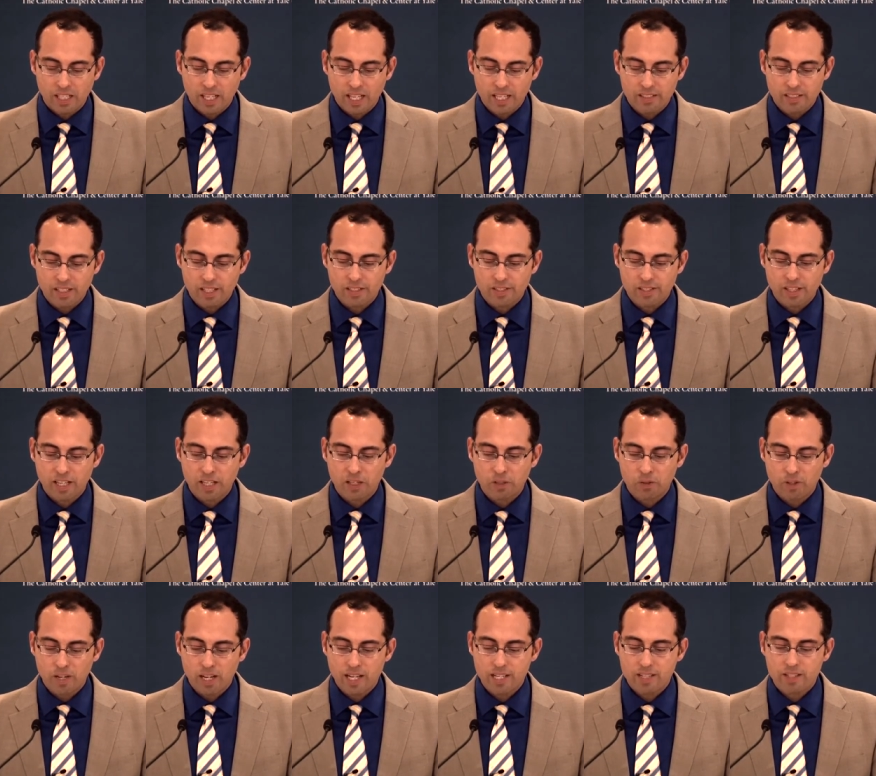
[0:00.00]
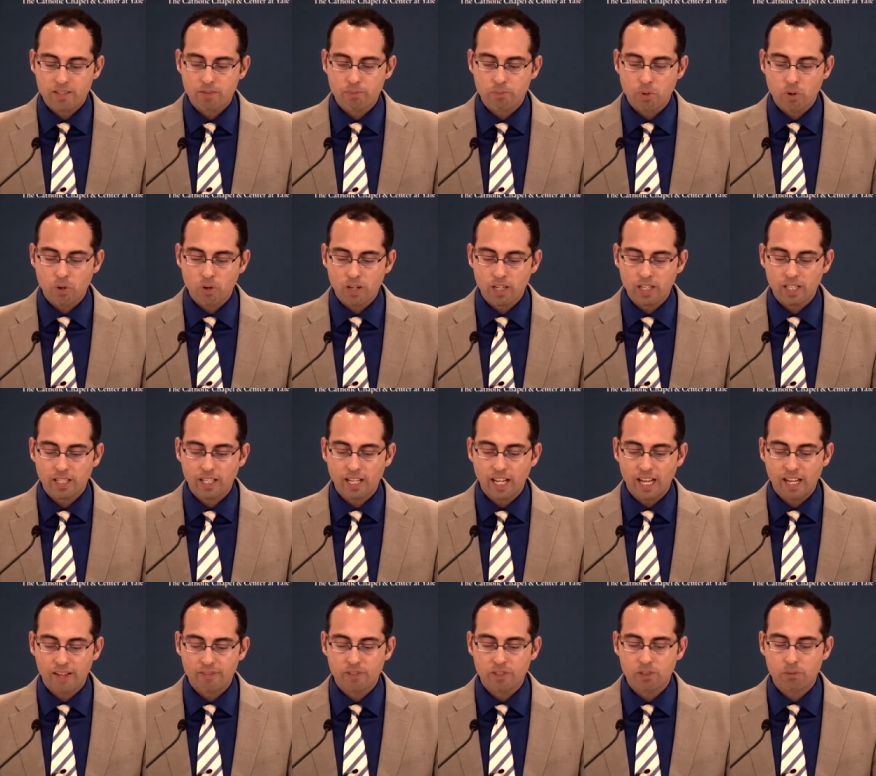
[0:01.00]
As Isaiah writes, morning
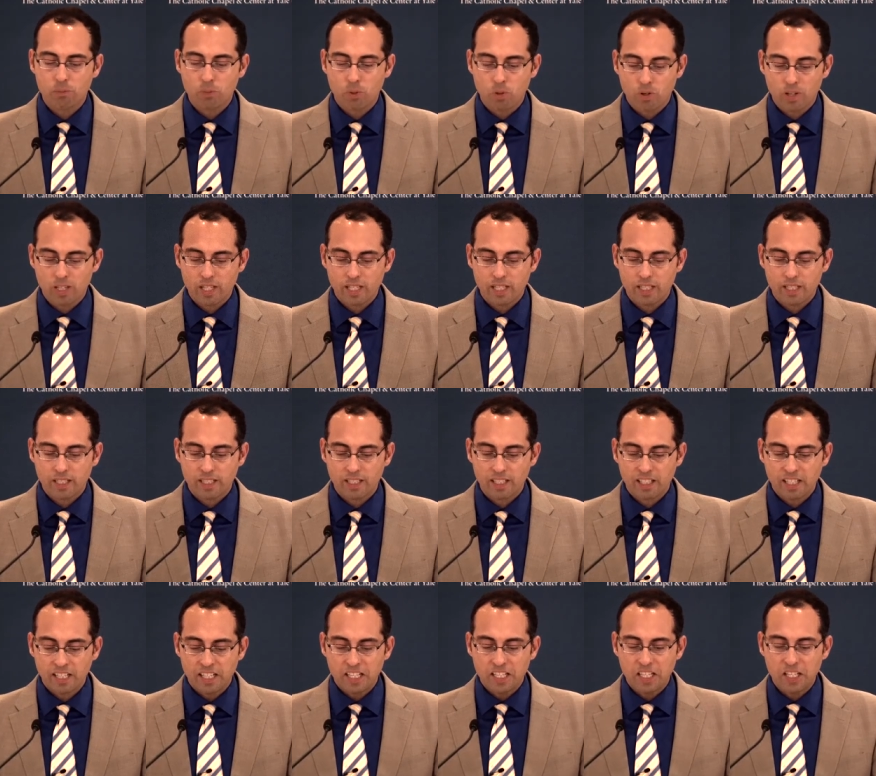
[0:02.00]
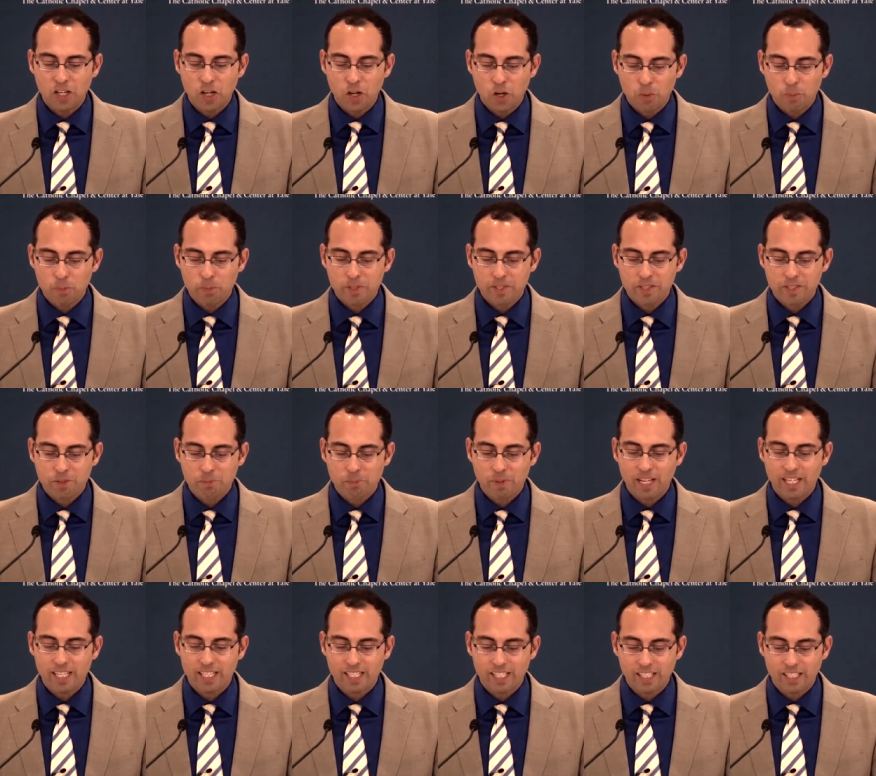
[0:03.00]
after morning, he opens
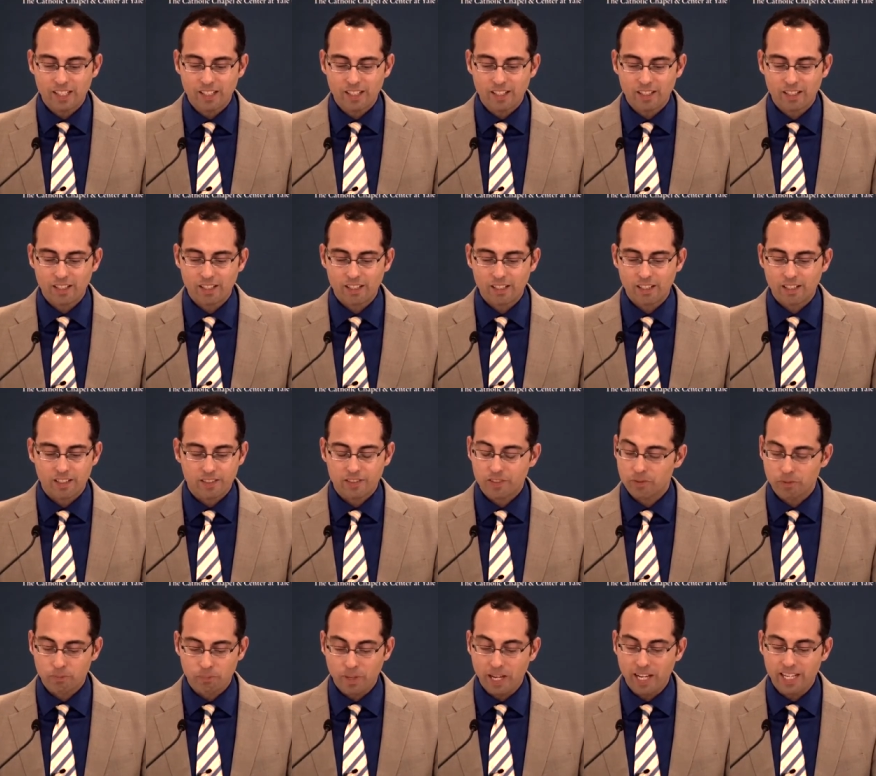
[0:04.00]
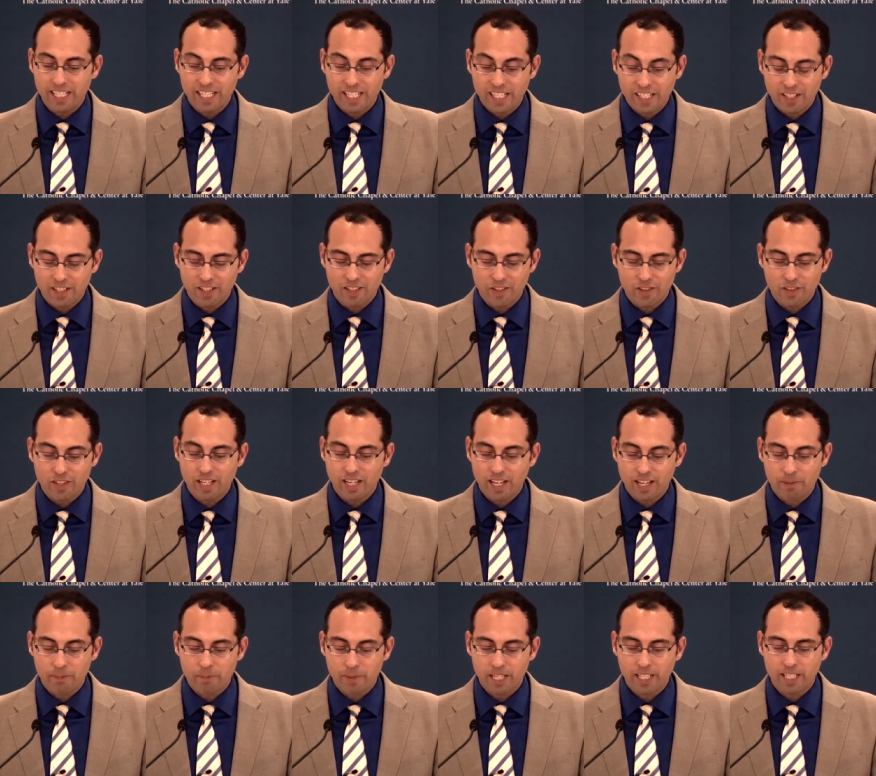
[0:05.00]
my ear, it's my ear that
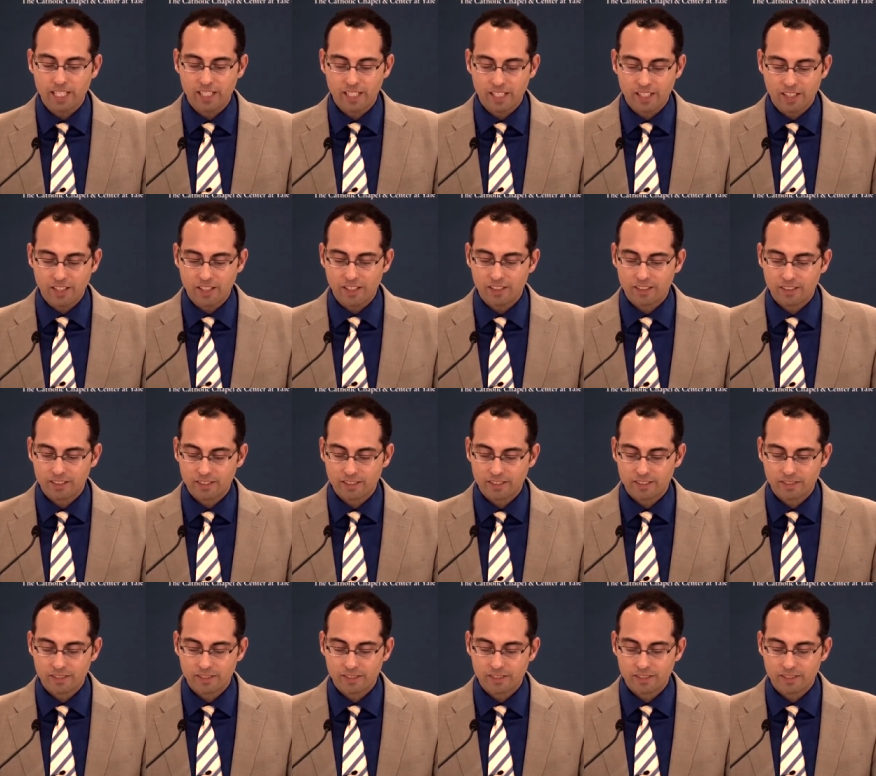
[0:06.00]
I may hear.